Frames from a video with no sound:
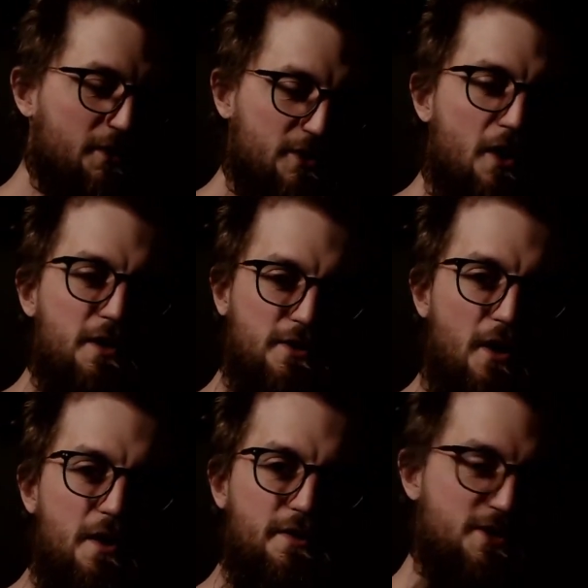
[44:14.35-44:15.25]
the kind of
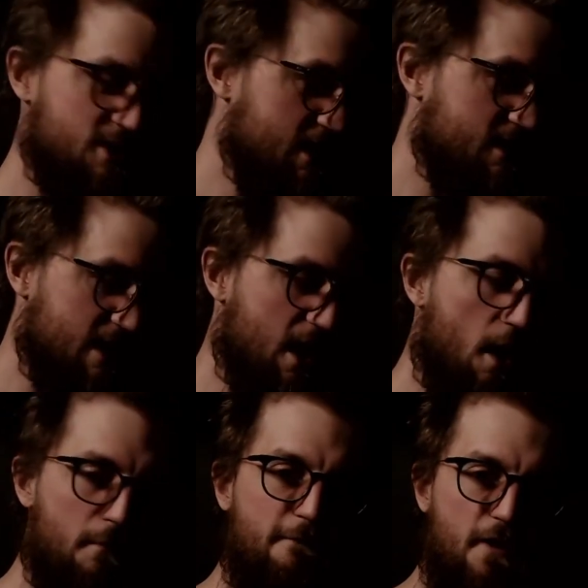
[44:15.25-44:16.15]
guy that sits there
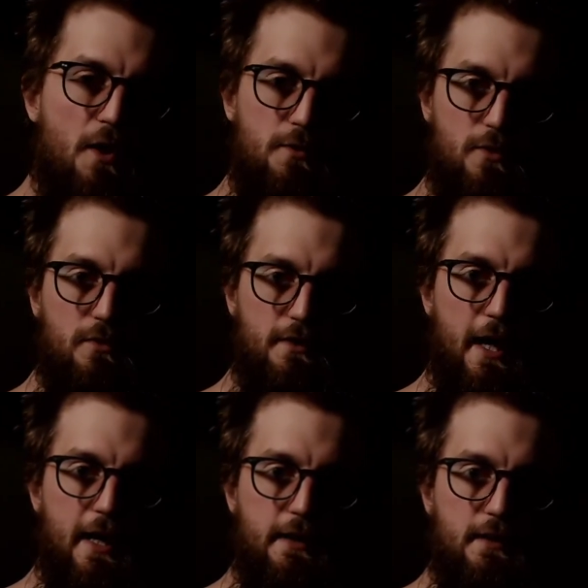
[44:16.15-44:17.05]
on my phone all
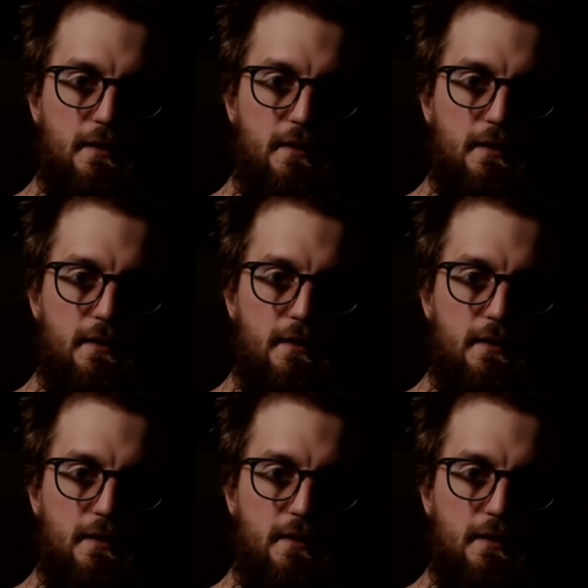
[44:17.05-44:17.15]
day.